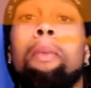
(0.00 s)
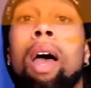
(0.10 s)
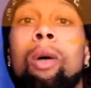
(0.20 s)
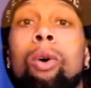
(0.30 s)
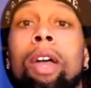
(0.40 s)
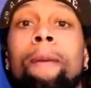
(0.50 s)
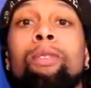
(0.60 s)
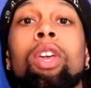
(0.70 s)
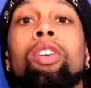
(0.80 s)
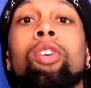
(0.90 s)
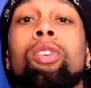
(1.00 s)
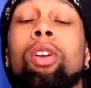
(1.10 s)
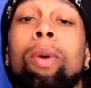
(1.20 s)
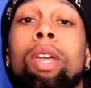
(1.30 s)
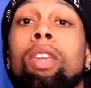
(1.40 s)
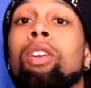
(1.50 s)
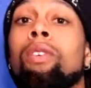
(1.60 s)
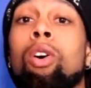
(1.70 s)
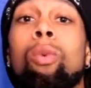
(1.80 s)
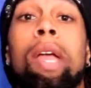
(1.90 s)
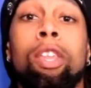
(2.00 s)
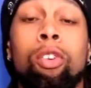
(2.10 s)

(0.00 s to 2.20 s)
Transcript: it my way. You're doing it your own way,